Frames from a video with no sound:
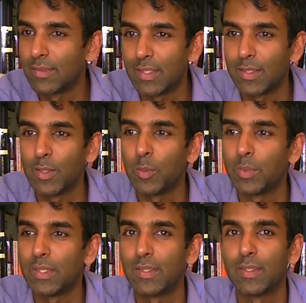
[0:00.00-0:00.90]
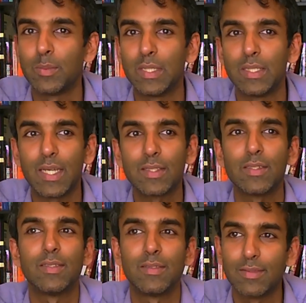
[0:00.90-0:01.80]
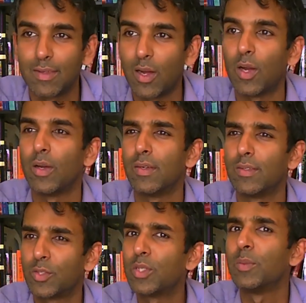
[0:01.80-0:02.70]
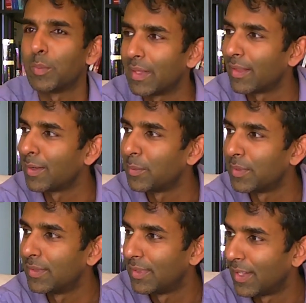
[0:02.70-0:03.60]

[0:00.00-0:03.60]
Ethiopia is going to be a desert, are, shouldn't be thinkable.